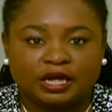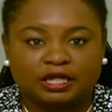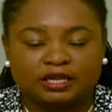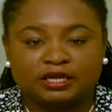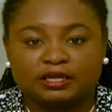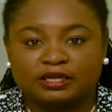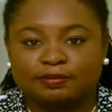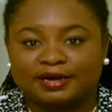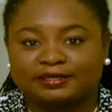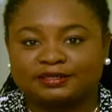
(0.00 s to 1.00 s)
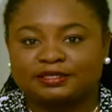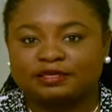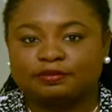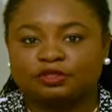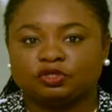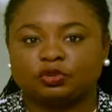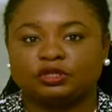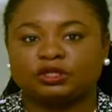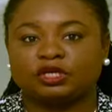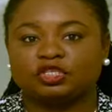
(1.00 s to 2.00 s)
illegally by sea
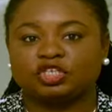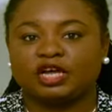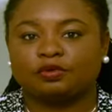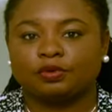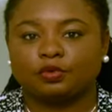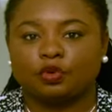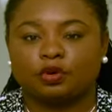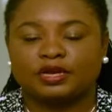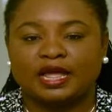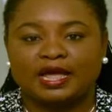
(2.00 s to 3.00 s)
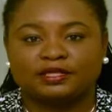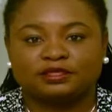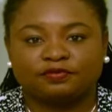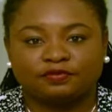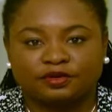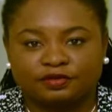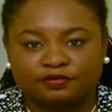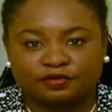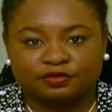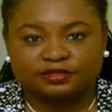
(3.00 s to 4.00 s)
between January 1 and
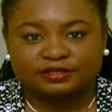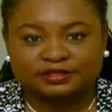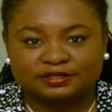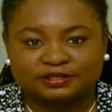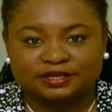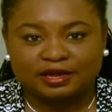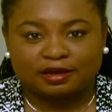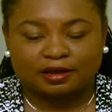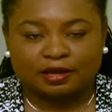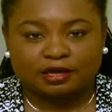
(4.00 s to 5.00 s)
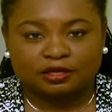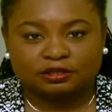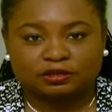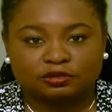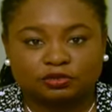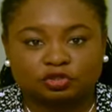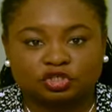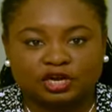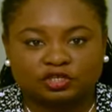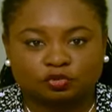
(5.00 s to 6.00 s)
31st this year. He is also
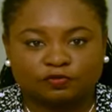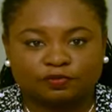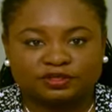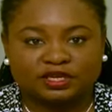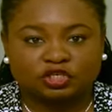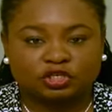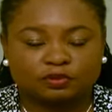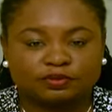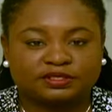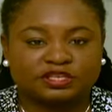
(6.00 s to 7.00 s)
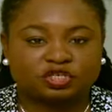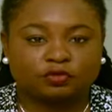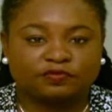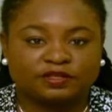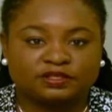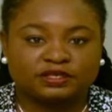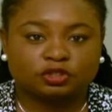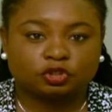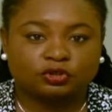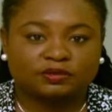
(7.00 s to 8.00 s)
charged with possession with
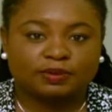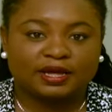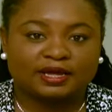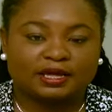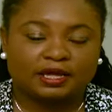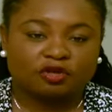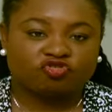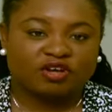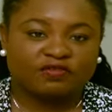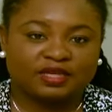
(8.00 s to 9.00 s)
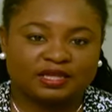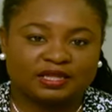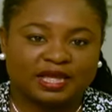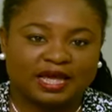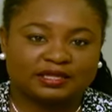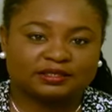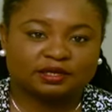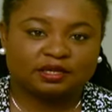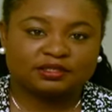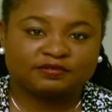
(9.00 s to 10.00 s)
intent to supply, trafficking, and
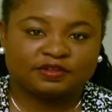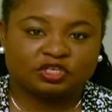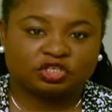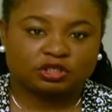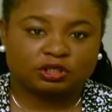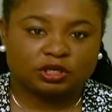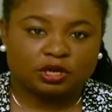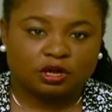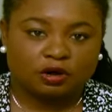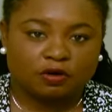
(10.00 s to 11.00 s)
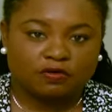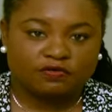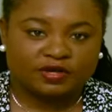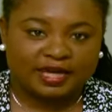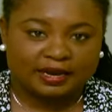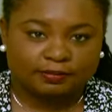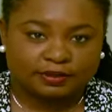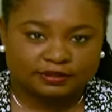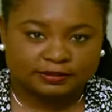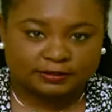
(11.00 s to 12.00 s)
cultivation of
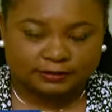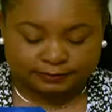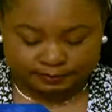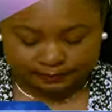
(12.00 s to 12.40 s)
cannabis.